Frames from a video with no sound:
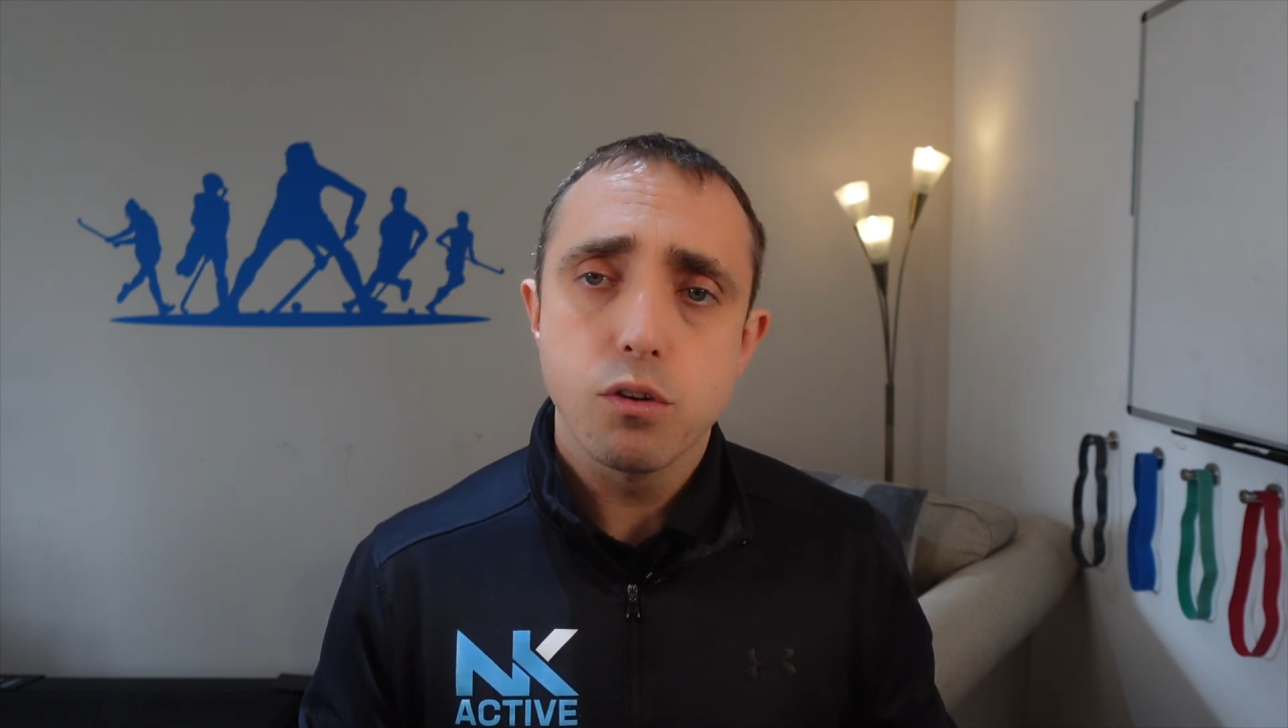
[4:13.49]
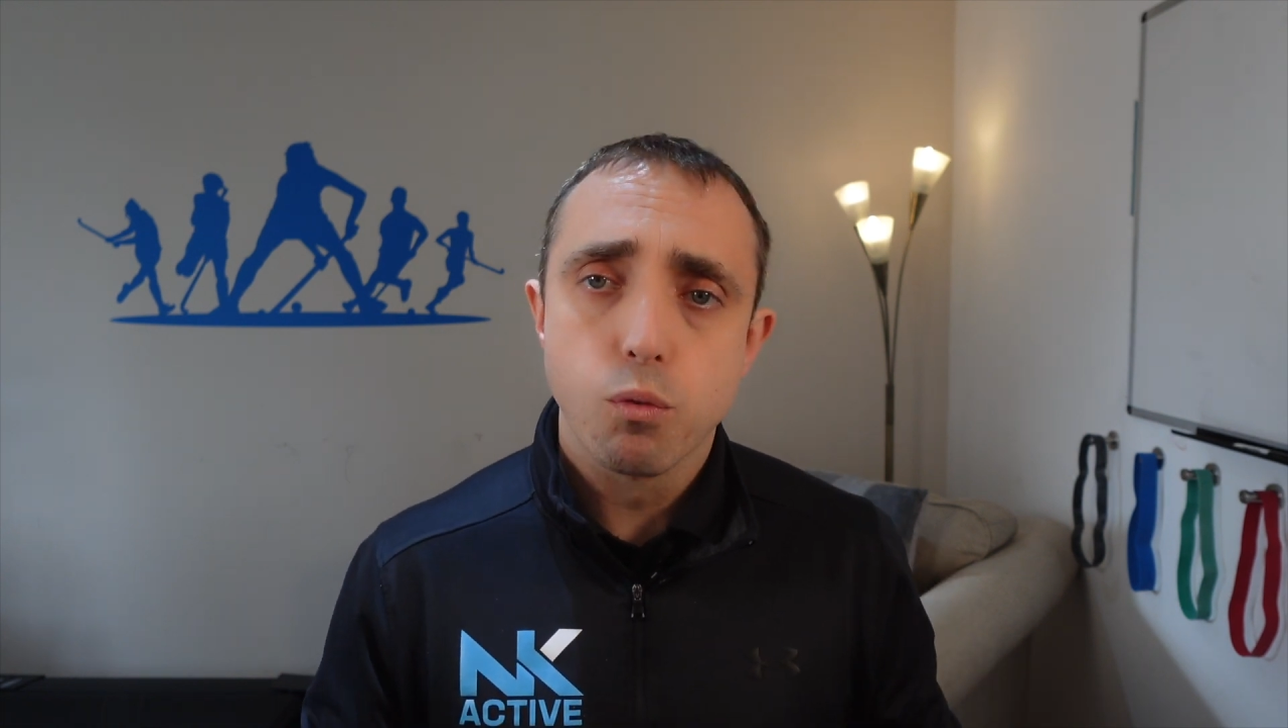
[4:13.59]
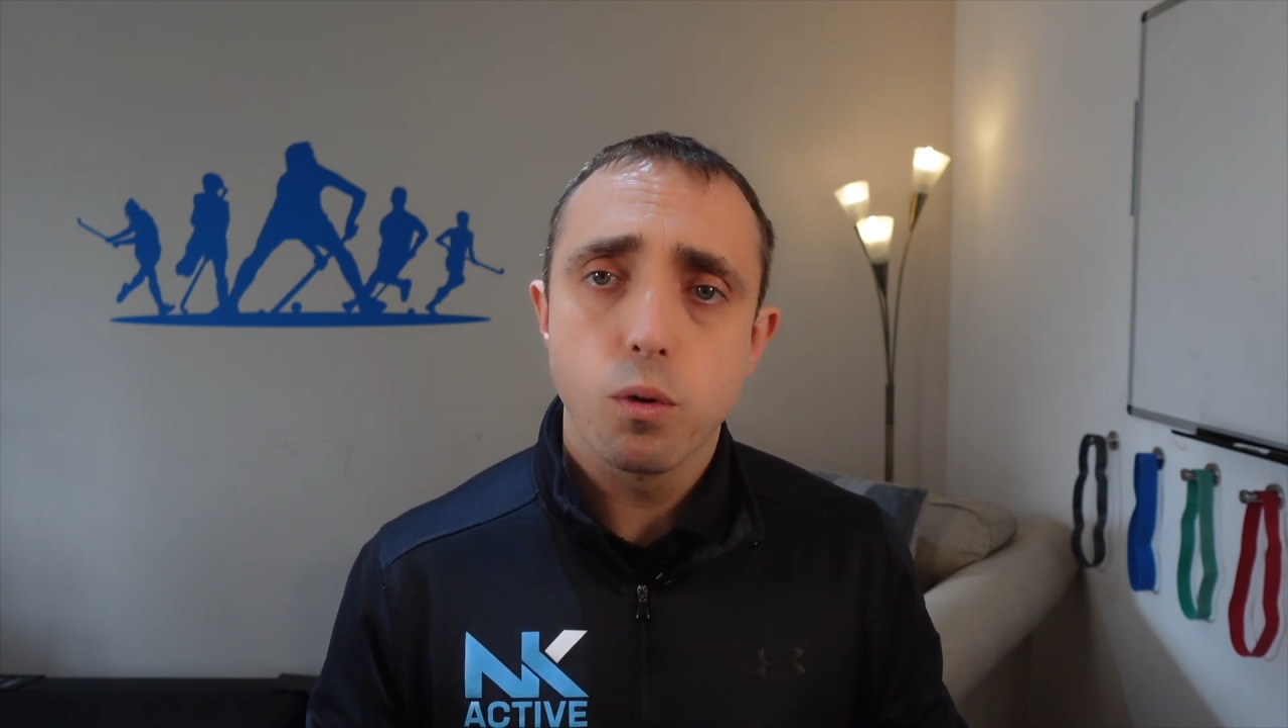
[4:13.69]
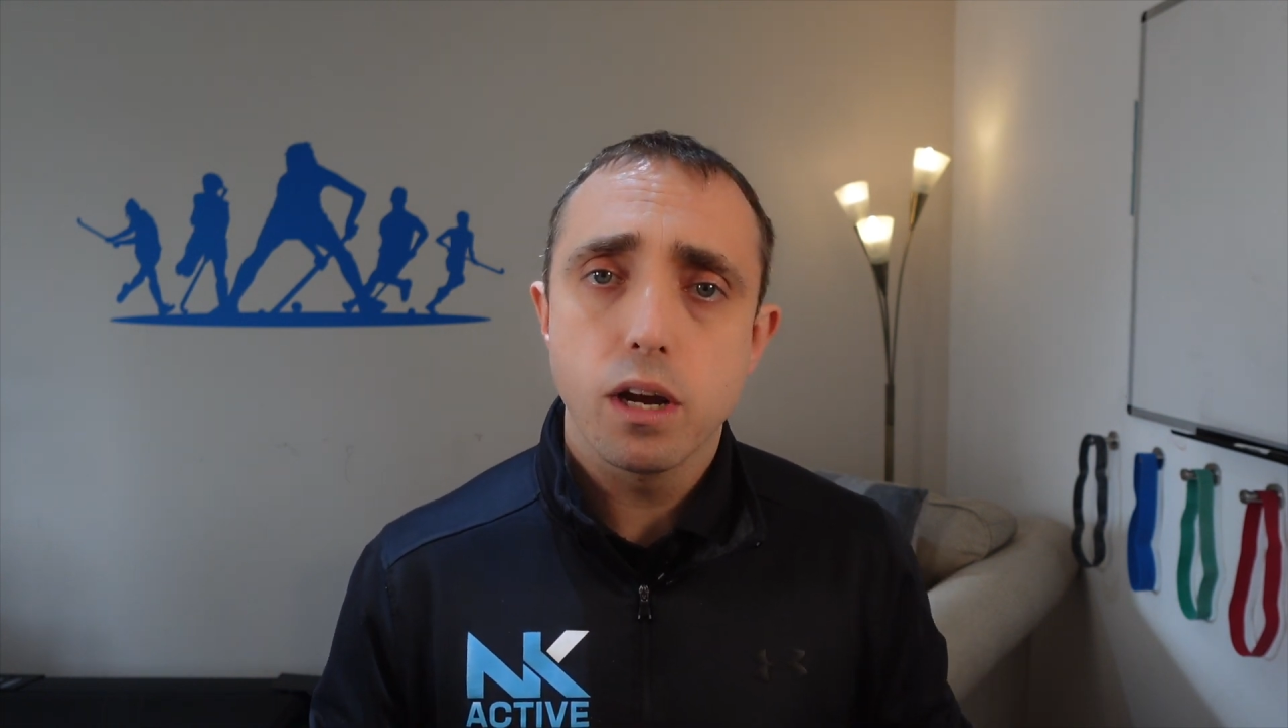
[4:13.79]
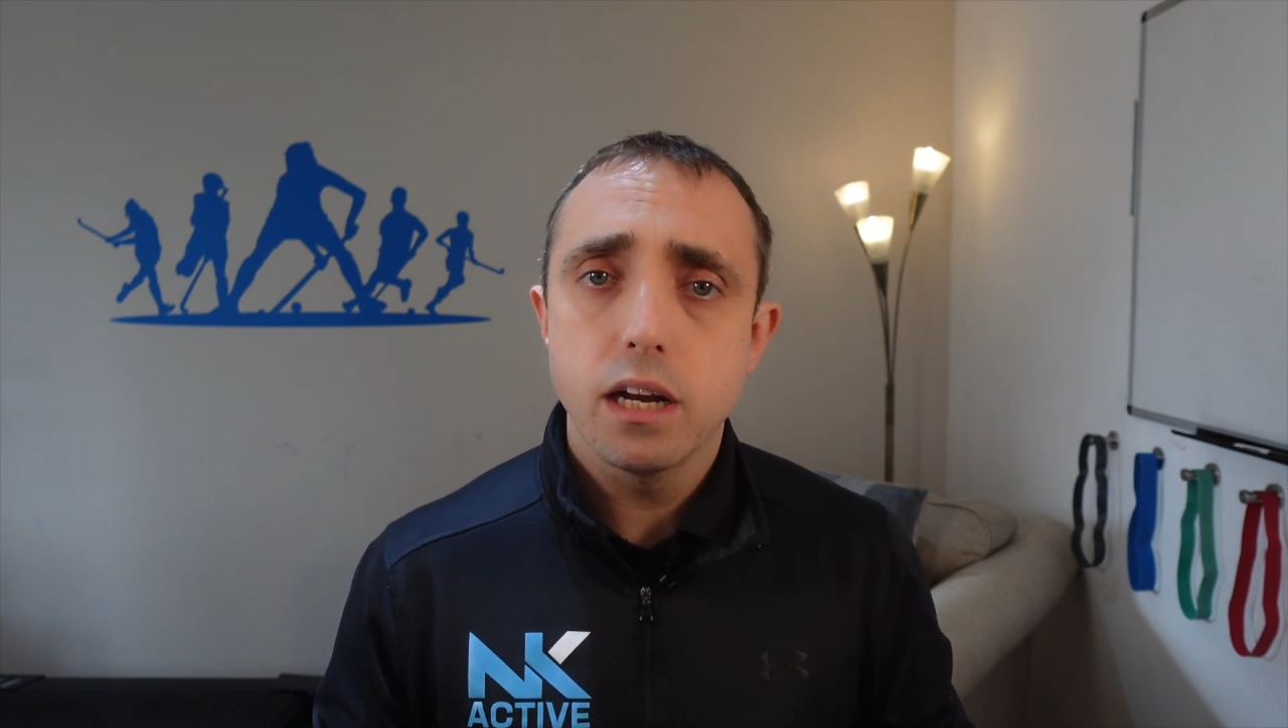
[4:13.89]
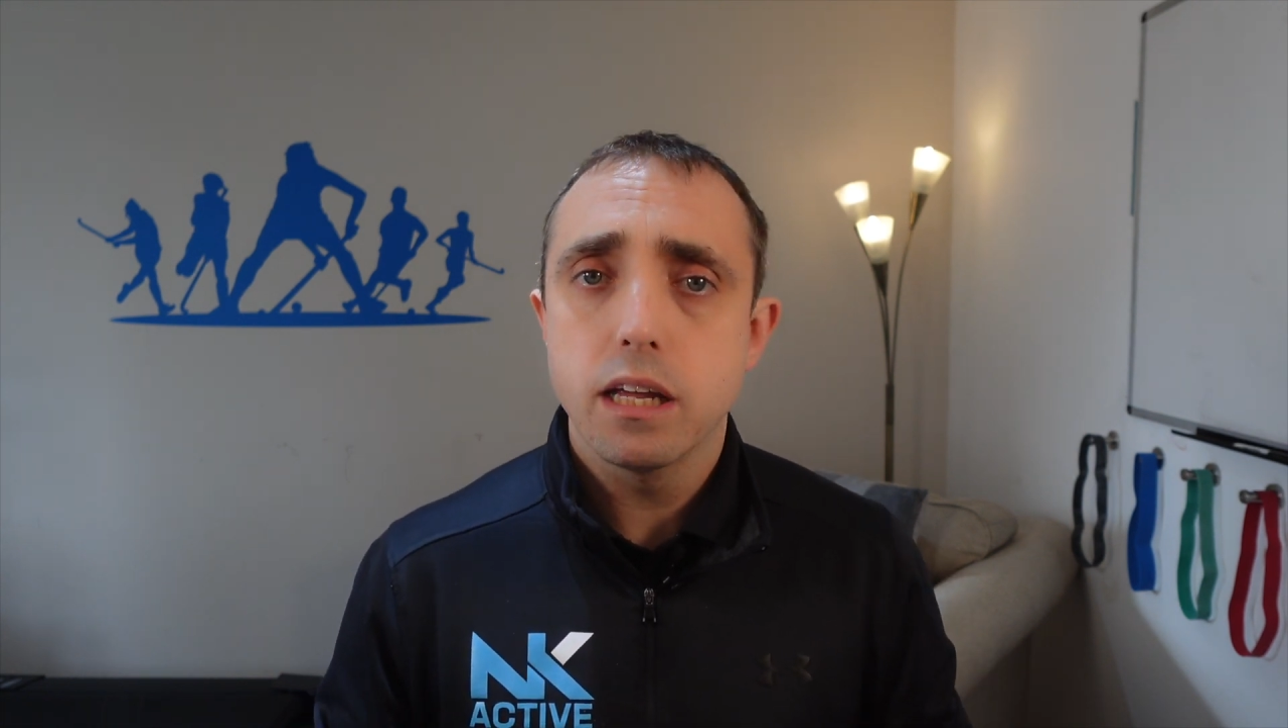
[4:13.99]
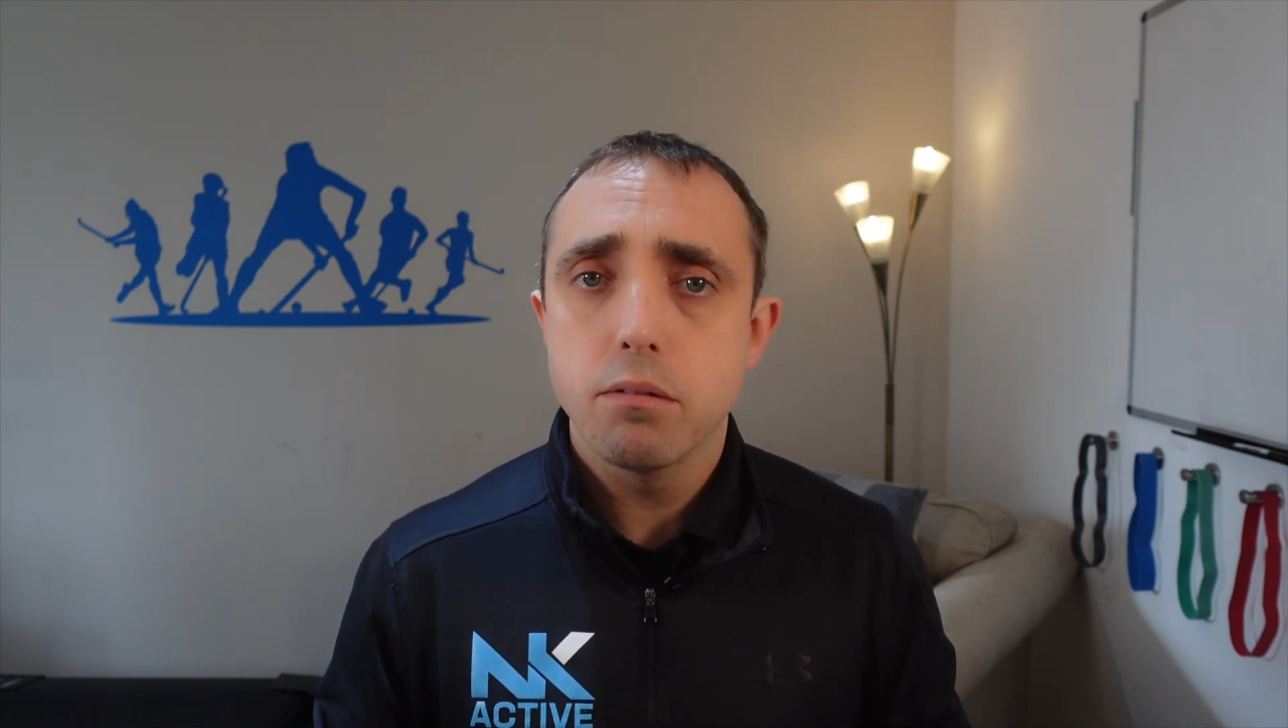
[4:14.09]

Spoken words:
really